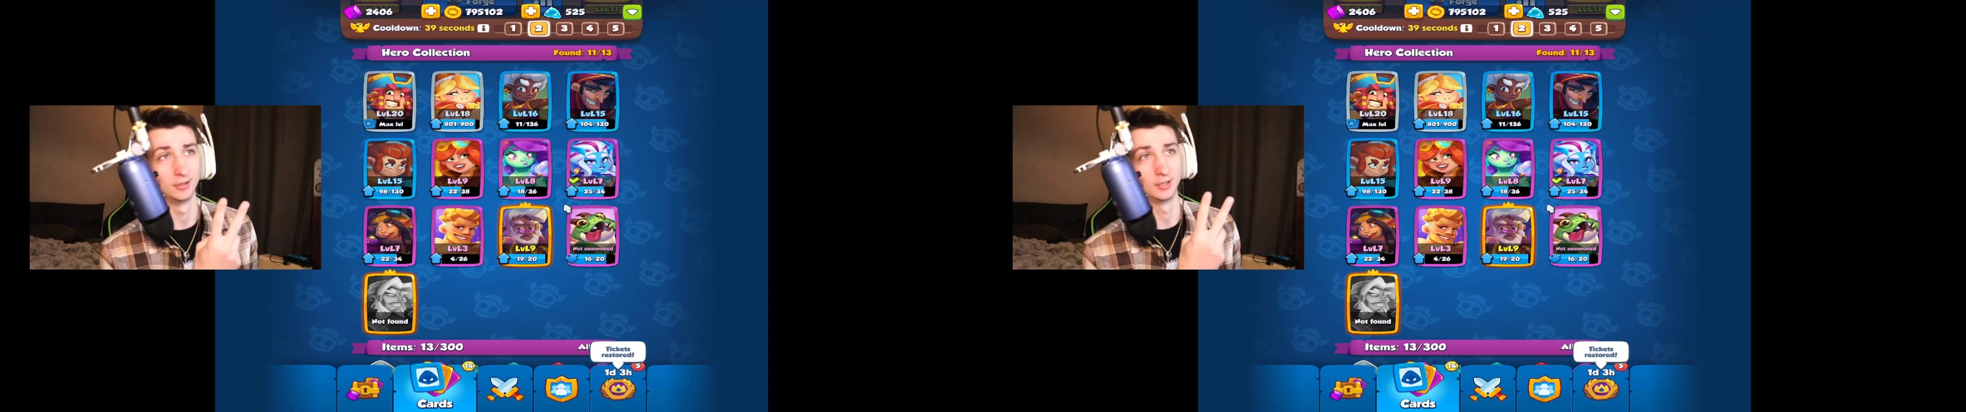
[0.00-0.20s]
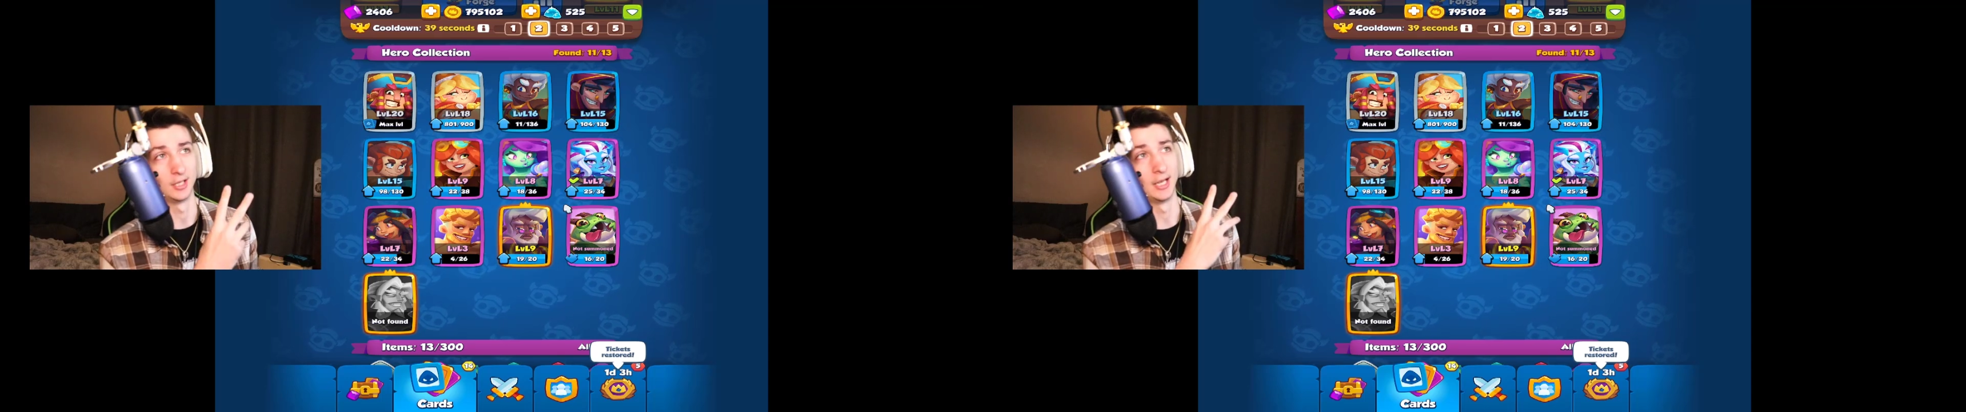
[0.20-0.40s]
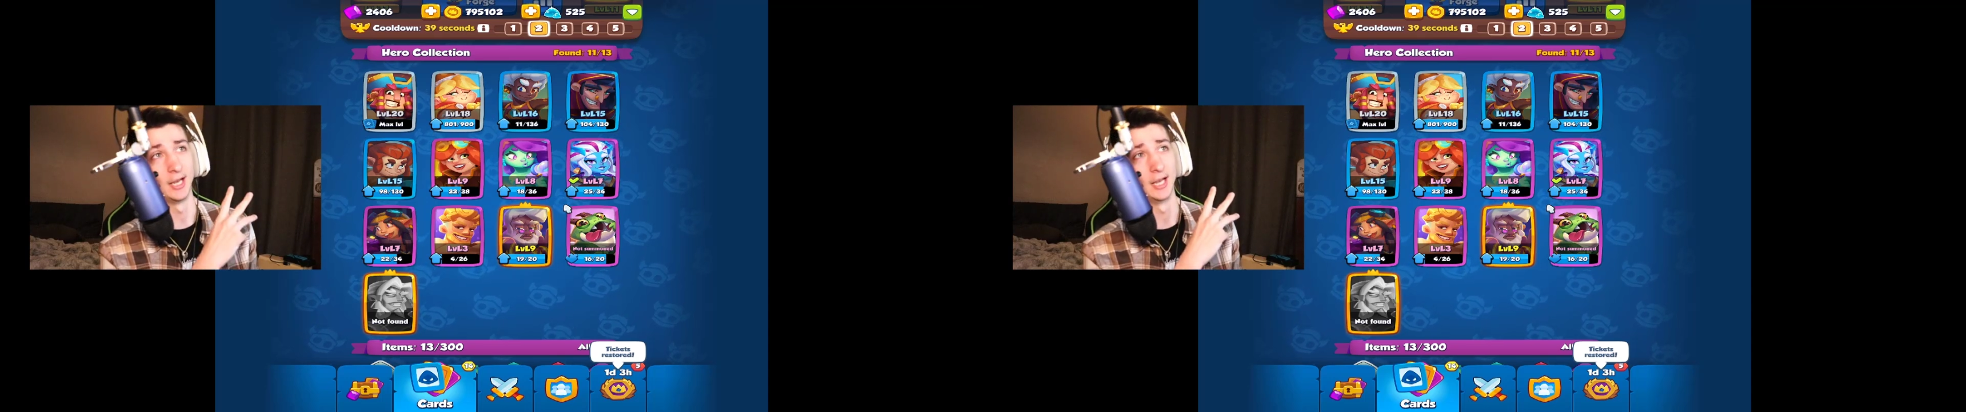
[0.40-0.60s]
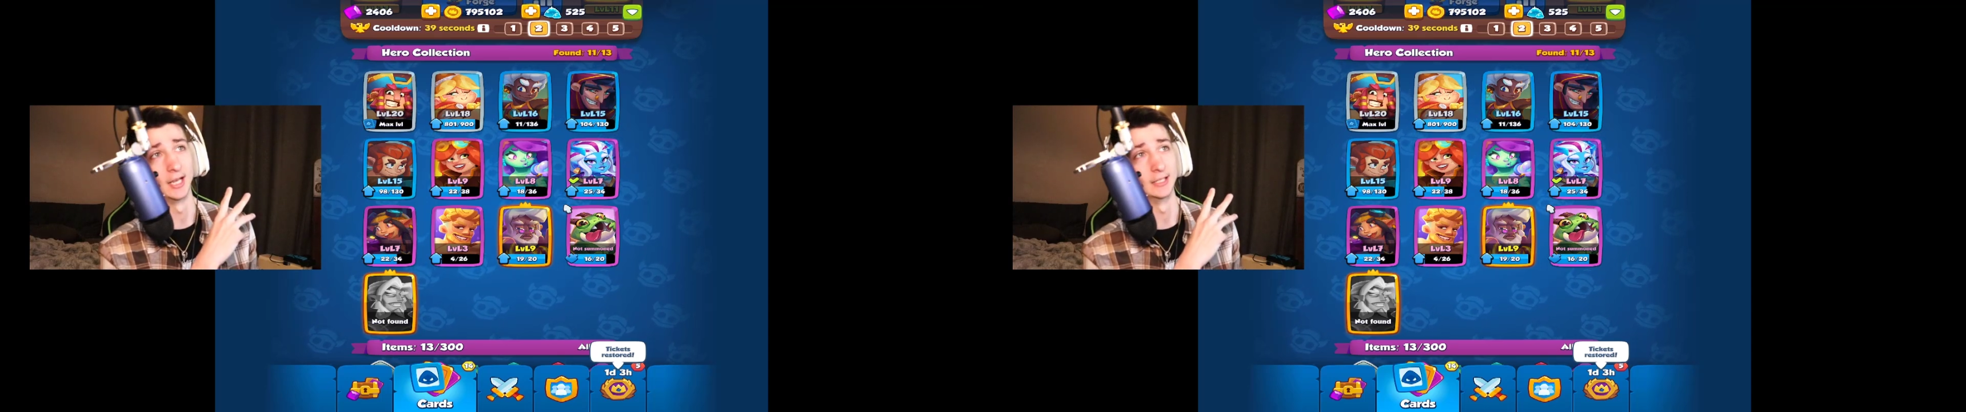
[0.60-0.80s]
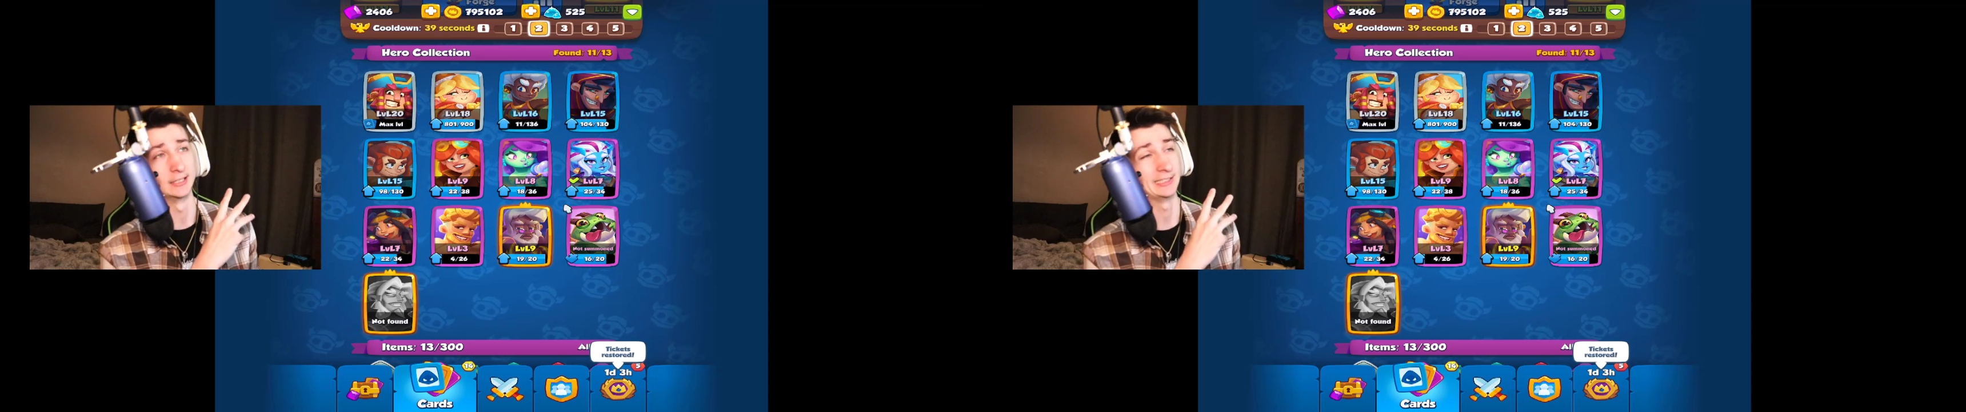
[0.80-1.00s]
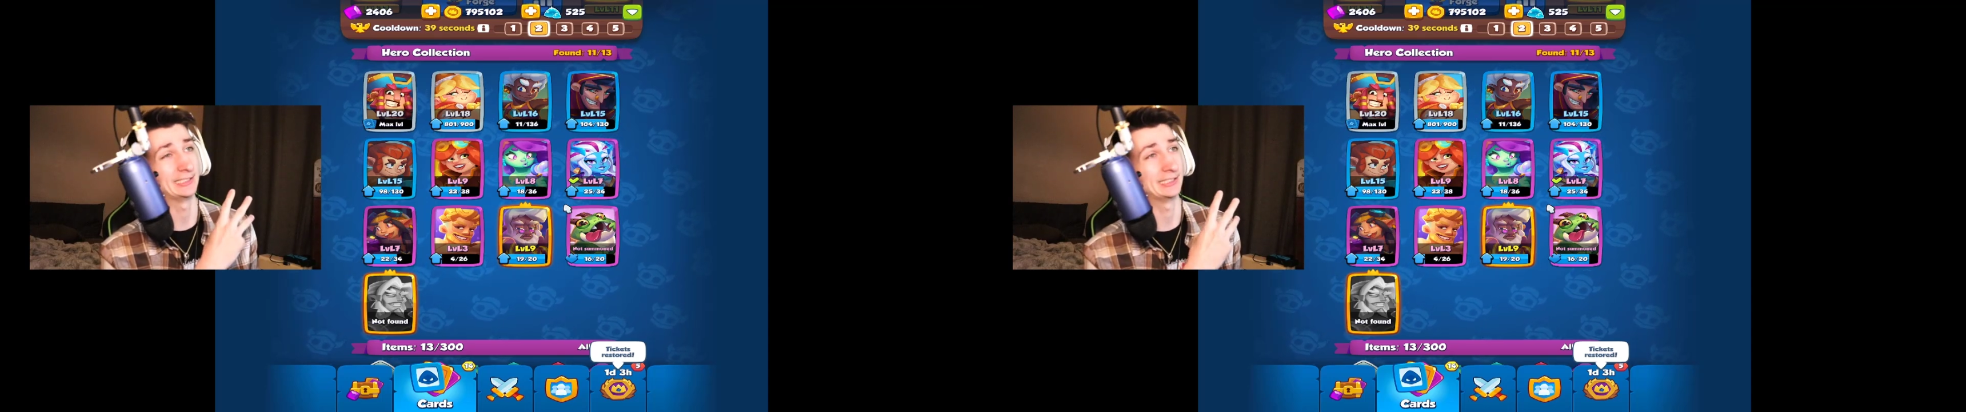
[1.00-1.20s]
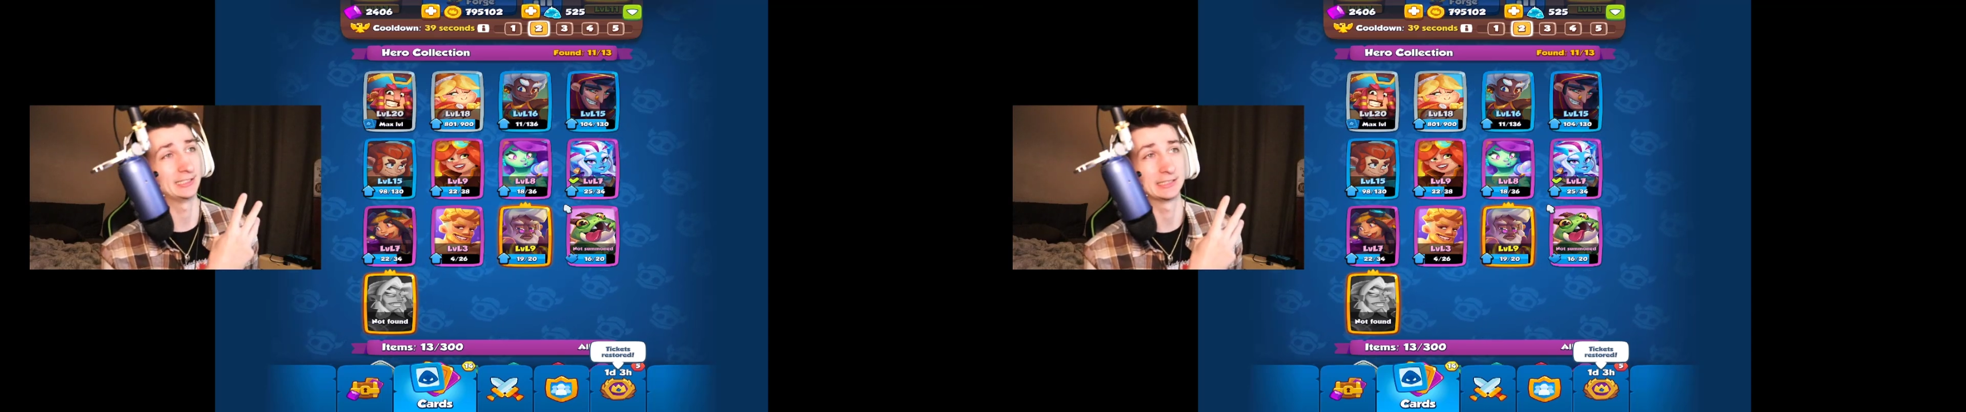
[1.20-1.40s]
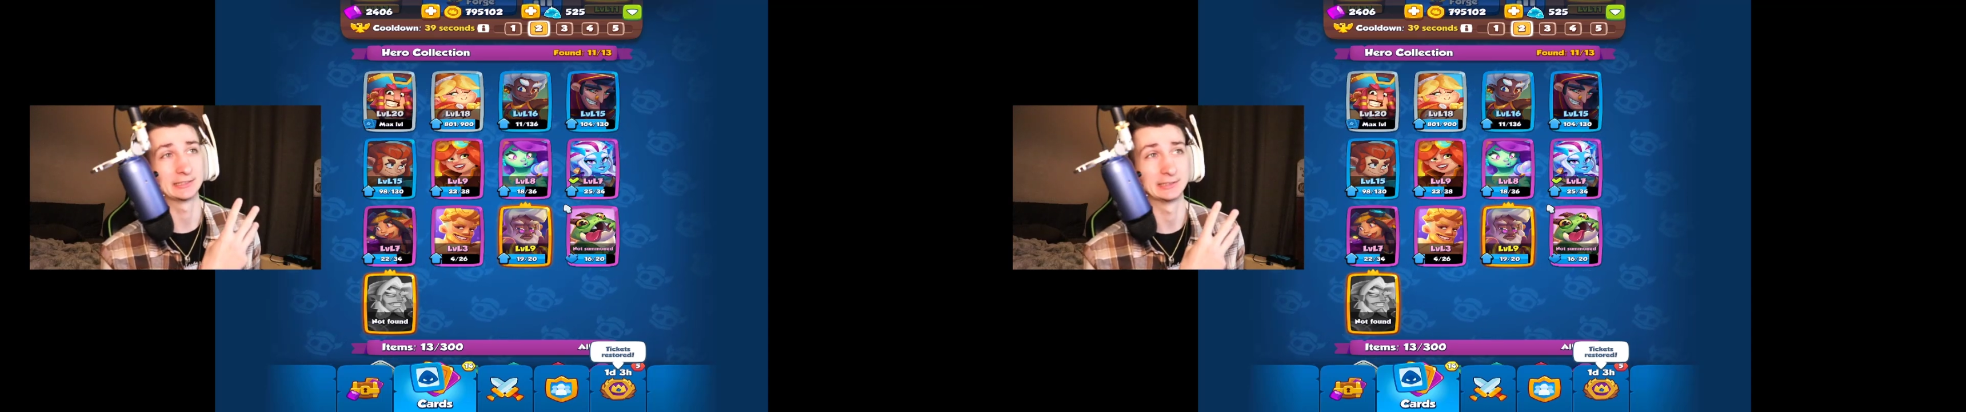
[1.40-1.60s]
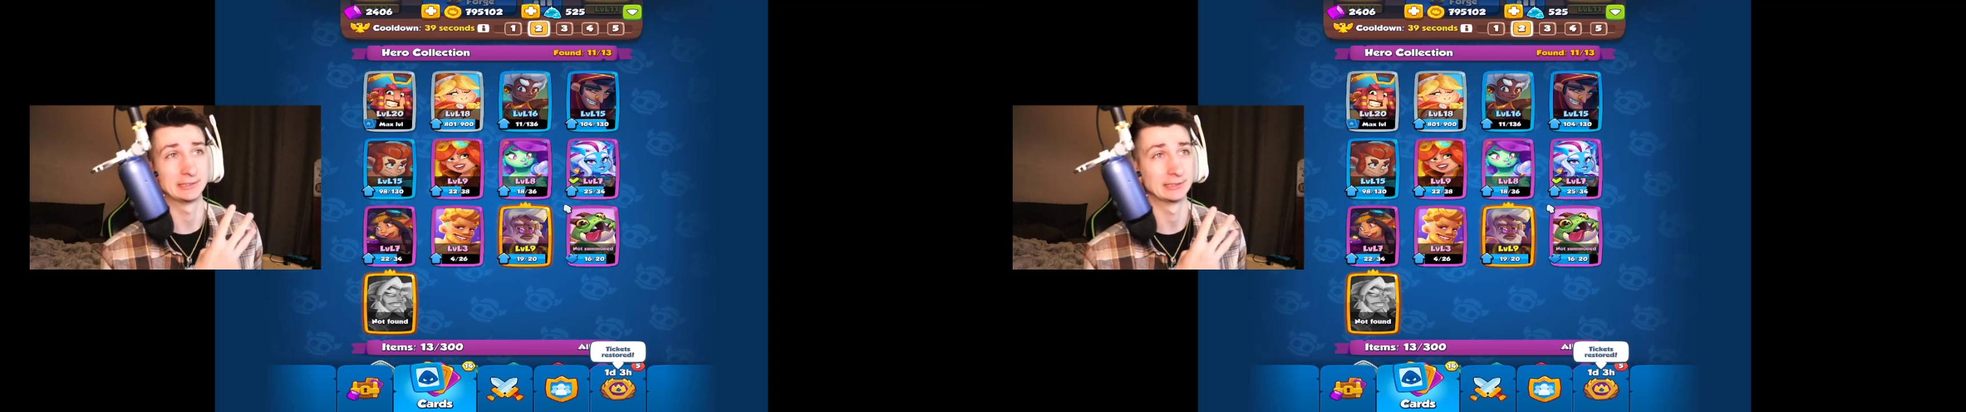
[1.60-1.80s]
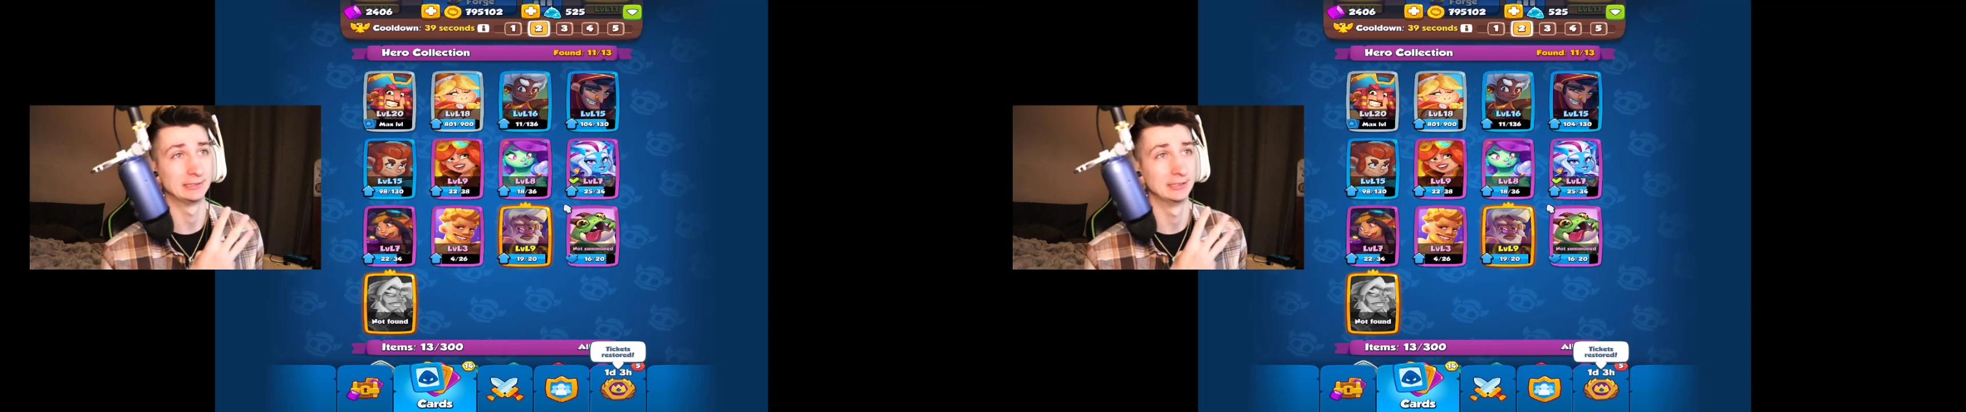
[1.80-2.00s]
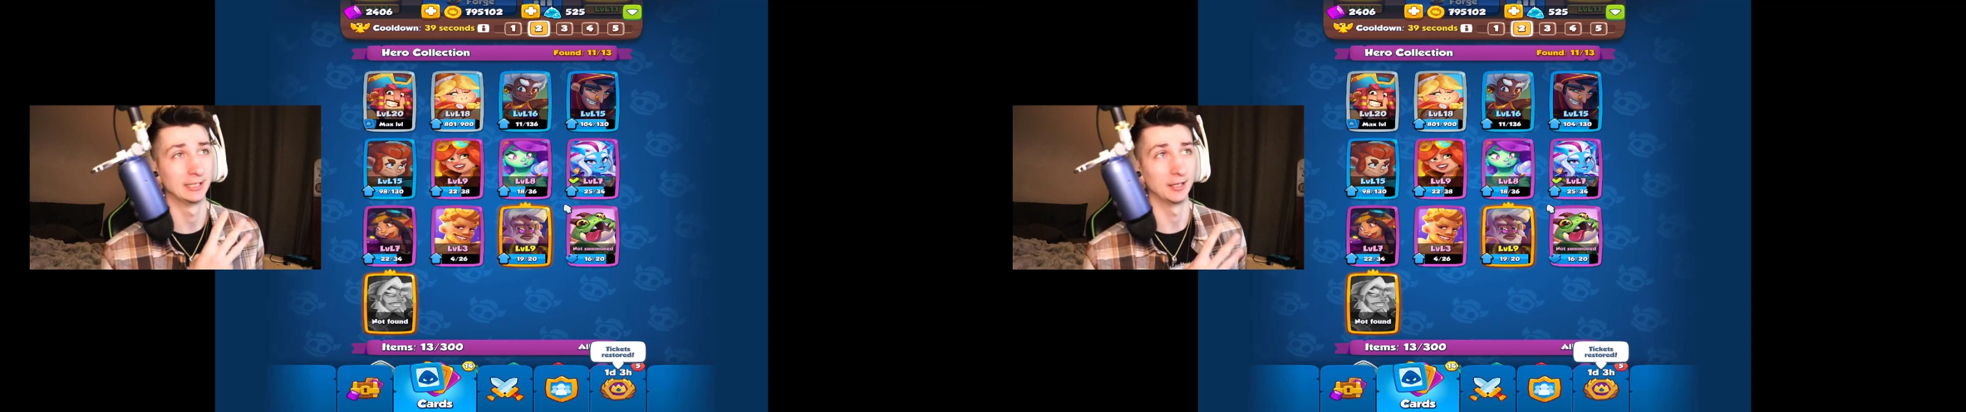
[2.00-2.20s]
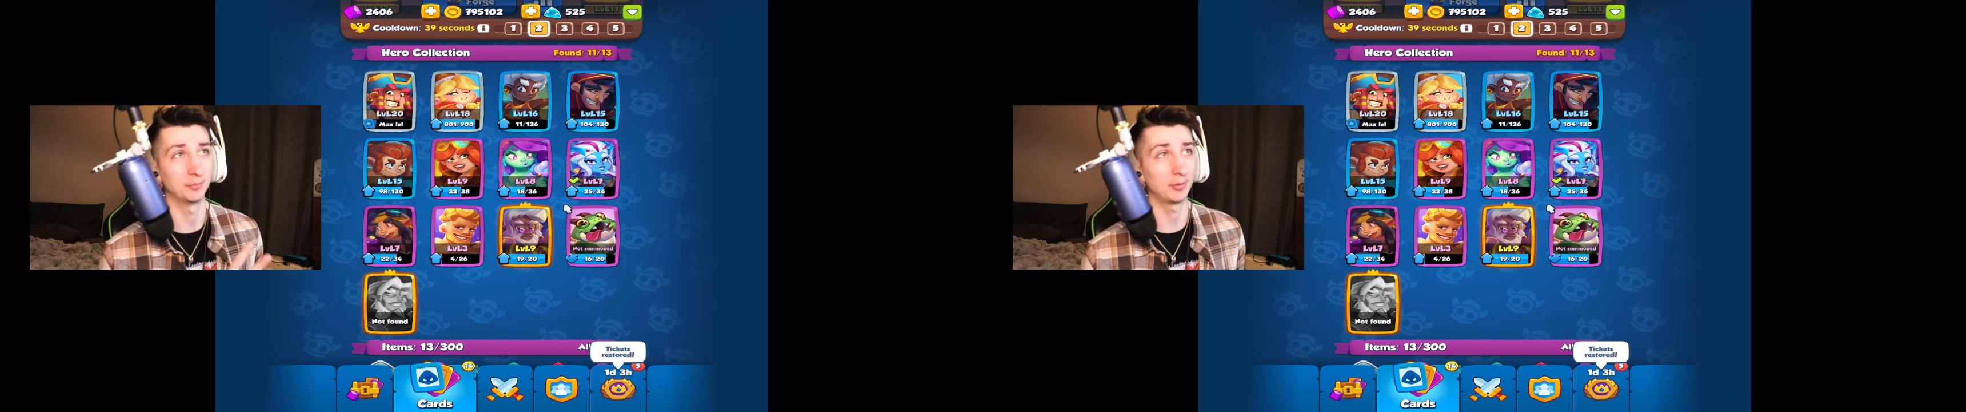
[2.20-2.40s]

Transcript: and I'd